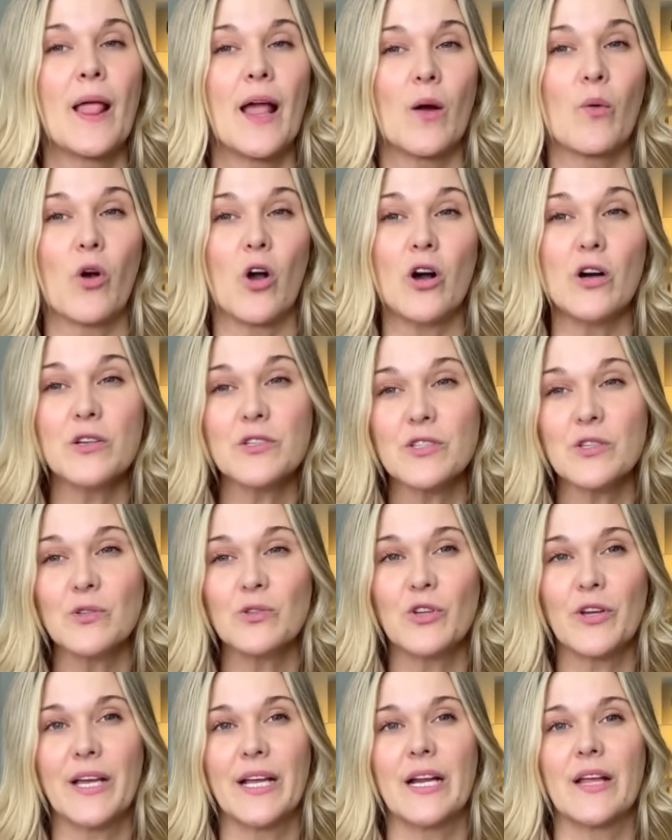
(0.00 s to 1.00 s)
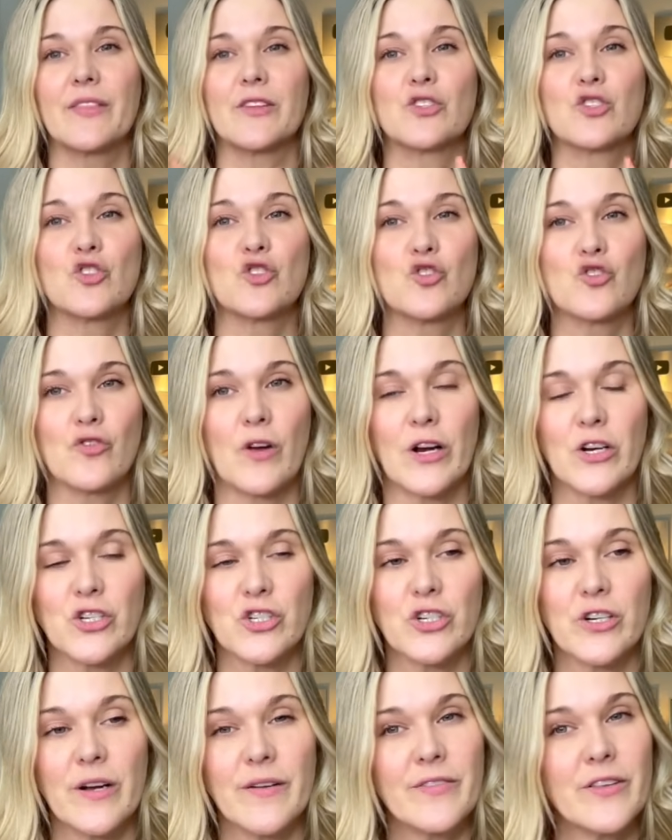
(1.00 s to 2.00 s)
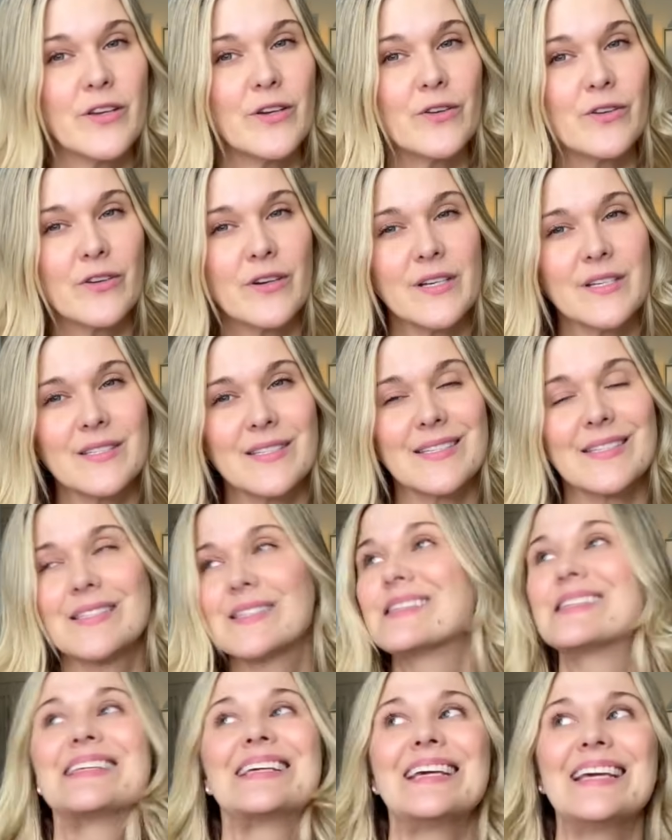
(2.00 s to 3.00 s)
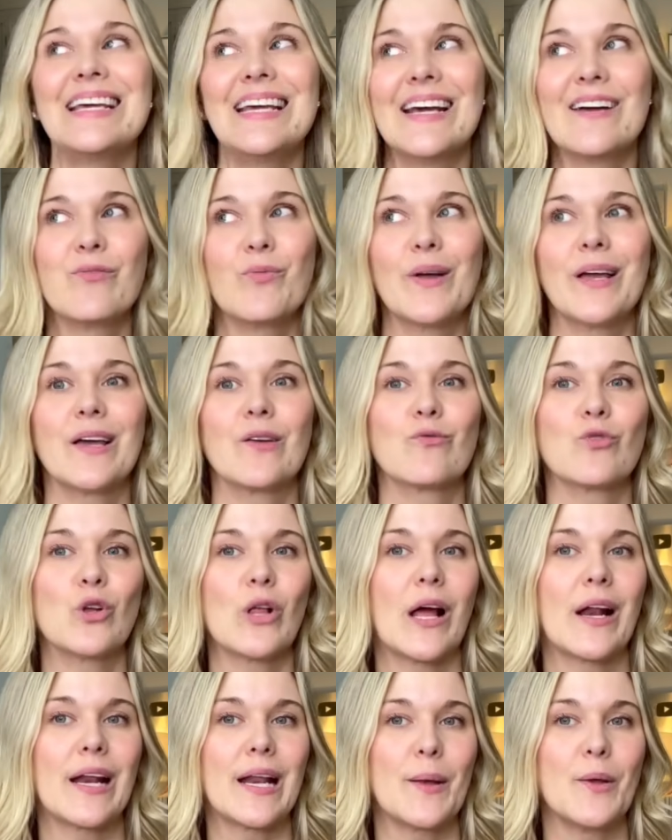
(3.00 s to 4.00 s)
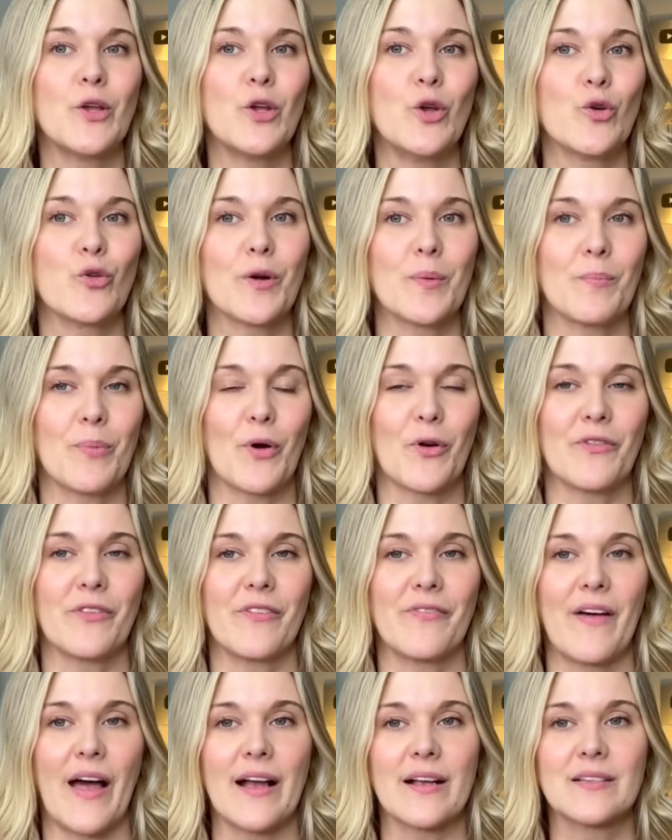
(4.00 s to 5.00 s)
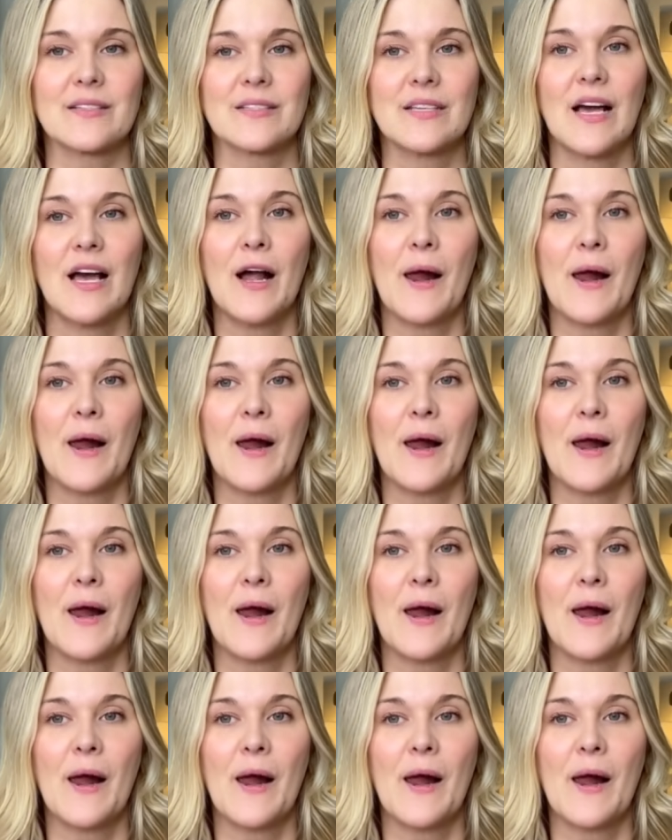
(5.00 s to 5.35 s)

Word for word: We're also looking at the structure of the uterus to see if we can rule out any uterine birth defects.